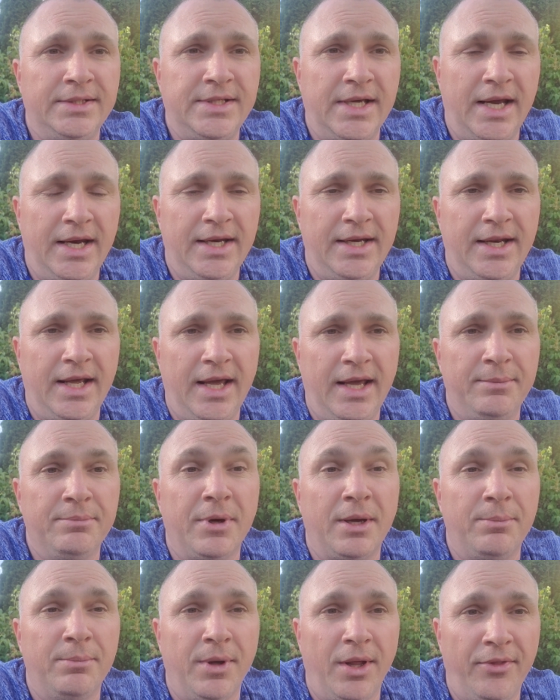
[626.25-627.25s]
day-to-day,
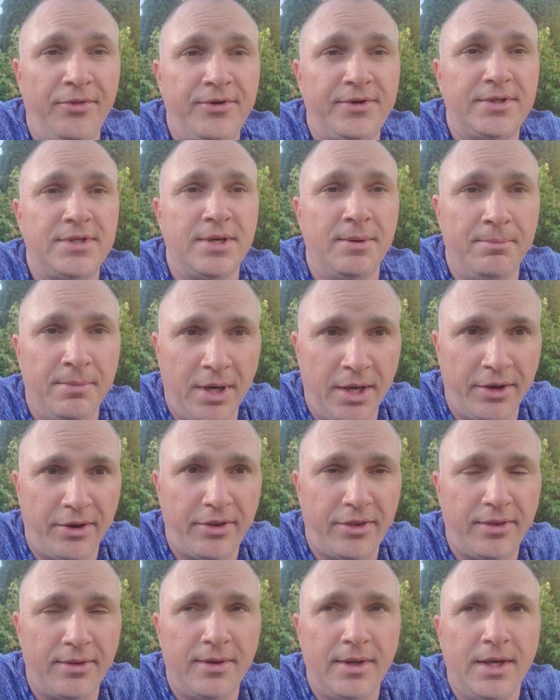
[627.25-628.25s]
my
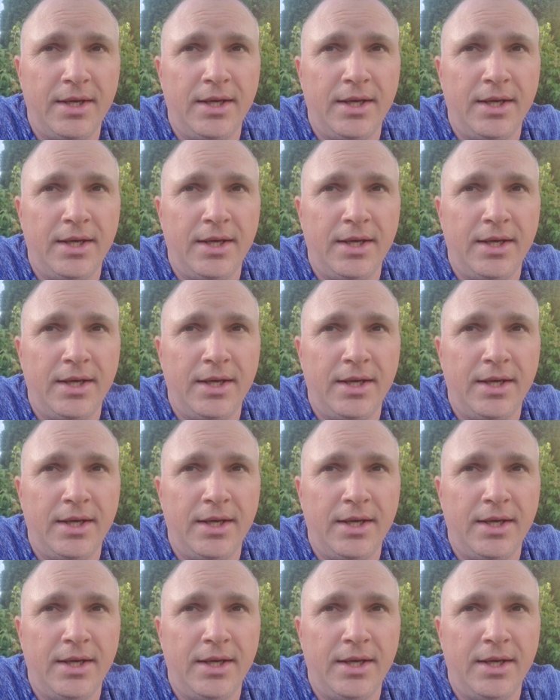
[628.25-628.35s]
month-to-month.